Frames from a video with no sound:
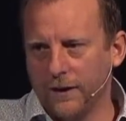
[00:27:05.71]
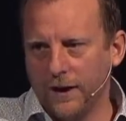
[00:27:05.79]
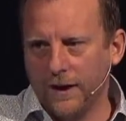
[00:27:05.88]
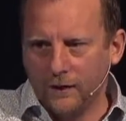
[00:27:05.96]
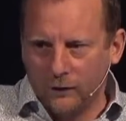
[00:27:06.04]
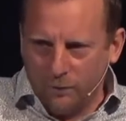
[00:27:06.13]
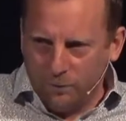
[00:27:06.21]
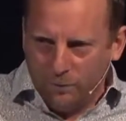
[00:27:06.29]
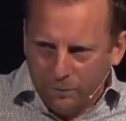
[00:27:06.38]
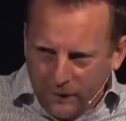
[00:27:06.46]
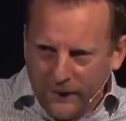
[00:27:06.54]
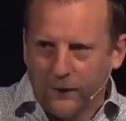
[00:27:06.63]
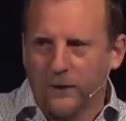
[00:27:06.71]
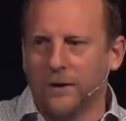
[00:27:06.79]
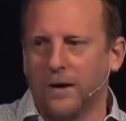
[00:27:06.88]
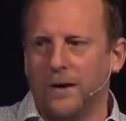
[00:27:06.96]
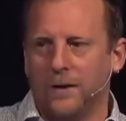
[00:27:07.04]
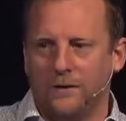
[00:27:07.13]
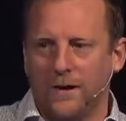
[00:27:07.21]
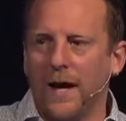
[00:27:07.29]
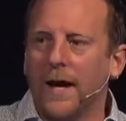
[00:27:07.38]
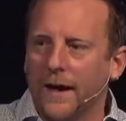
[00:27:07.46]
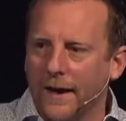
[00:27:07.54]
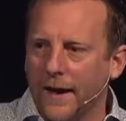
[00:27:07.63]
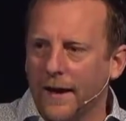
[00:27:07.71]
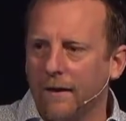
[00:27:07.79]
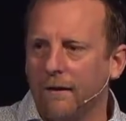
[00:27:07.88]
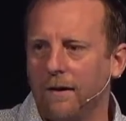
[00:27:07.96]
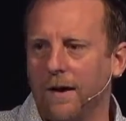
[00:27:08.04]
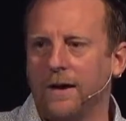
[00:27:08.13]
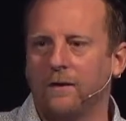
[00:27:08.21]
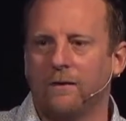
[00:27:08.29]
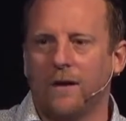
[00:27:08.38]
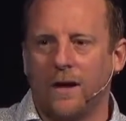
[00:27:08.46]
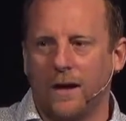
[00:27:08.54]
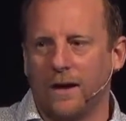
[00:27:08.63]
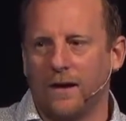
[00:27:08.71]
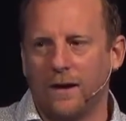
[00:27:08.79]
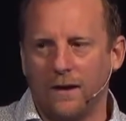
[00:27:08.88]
and his beer gut is hanging out and he's like,